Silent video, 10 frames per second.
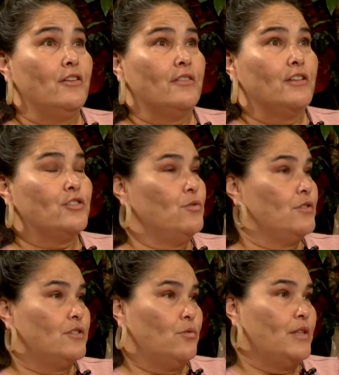the
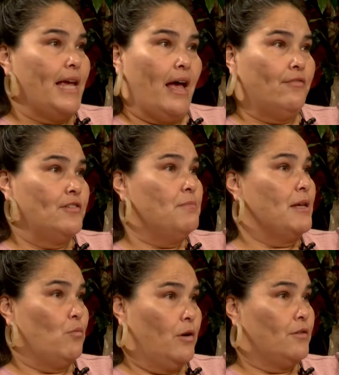students only have to
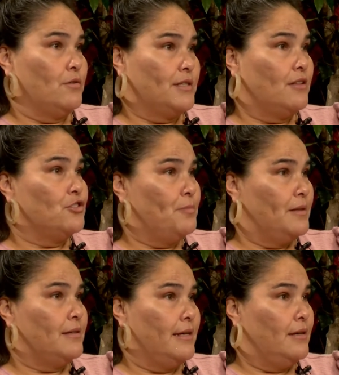meet one of those
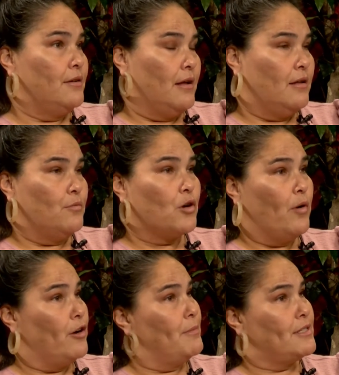eligibility
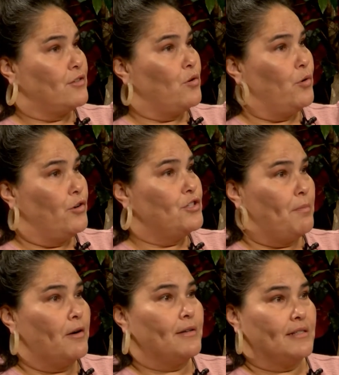requirements in order to
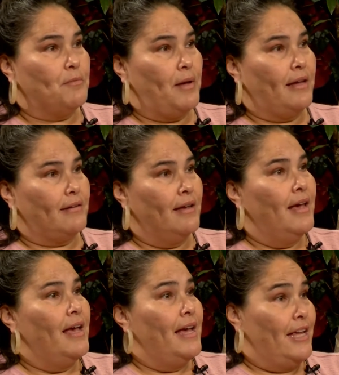participate
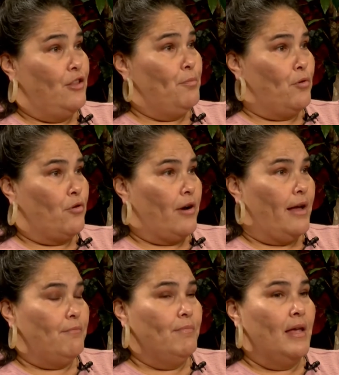in the
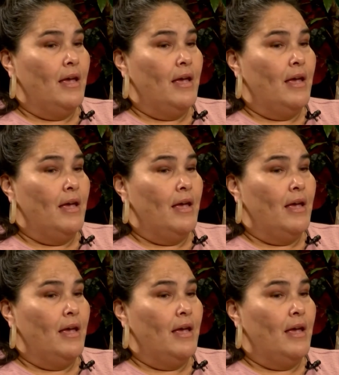program.